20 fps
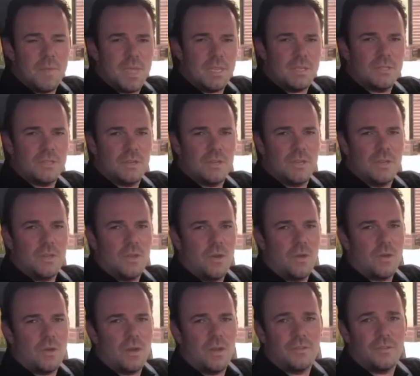Make sure you
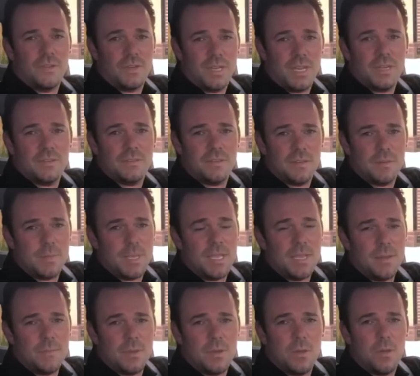know, or else your kids are going to be
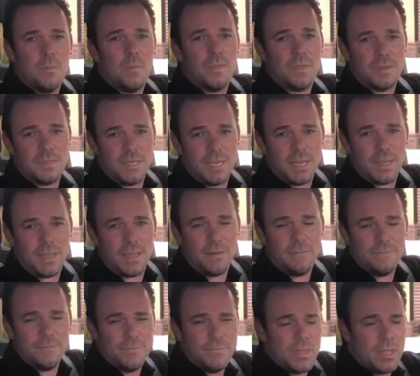coming home with a ticket.
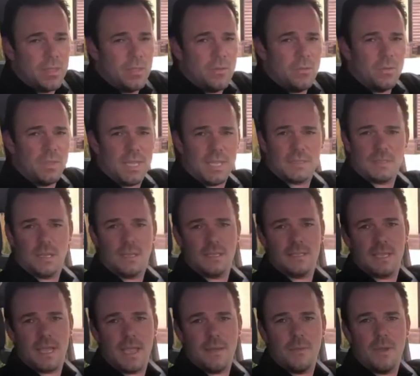Well, that's all
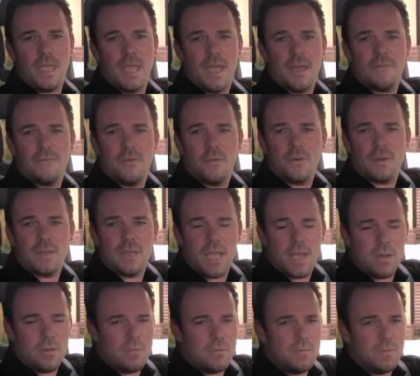the time we have for
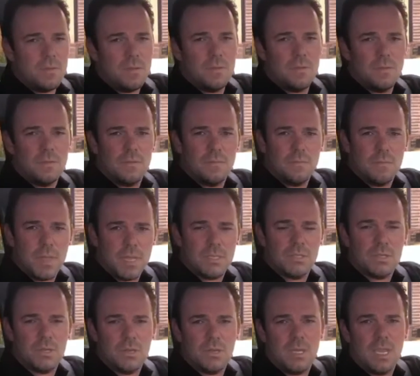now. Make
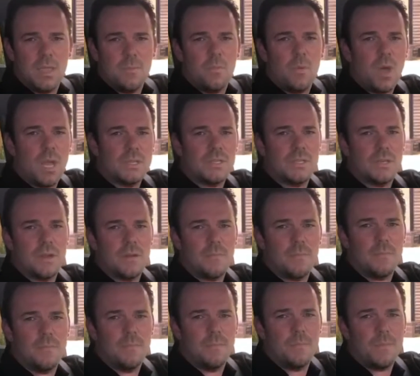sure you keep watching our
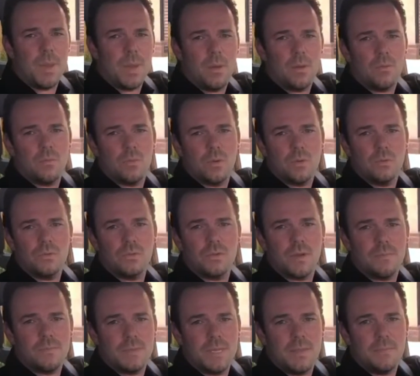parent road
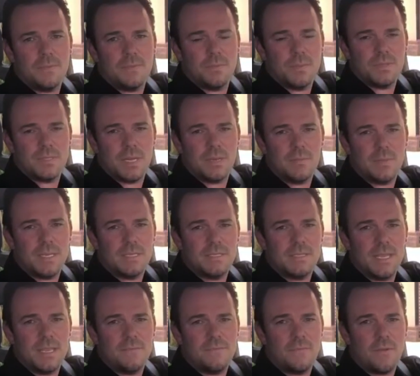trip tips presented by
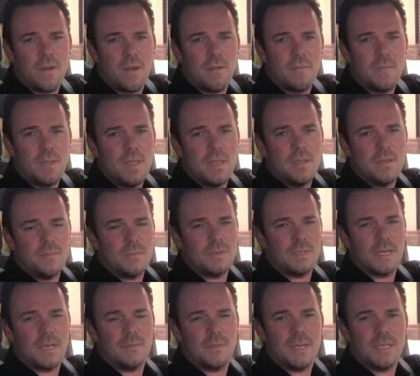State Farm,
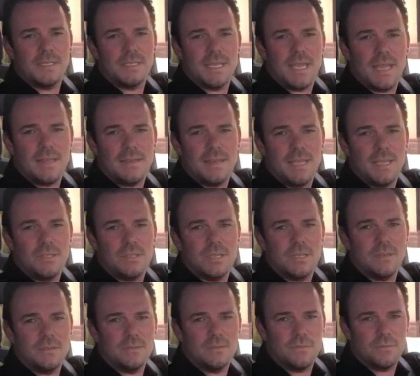presented by Sad
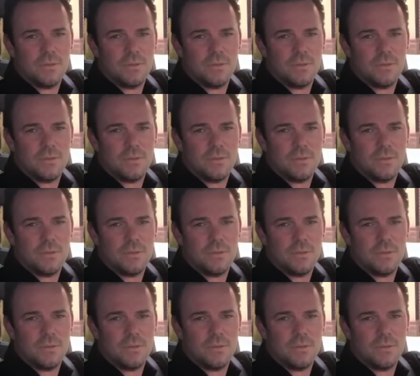Nation.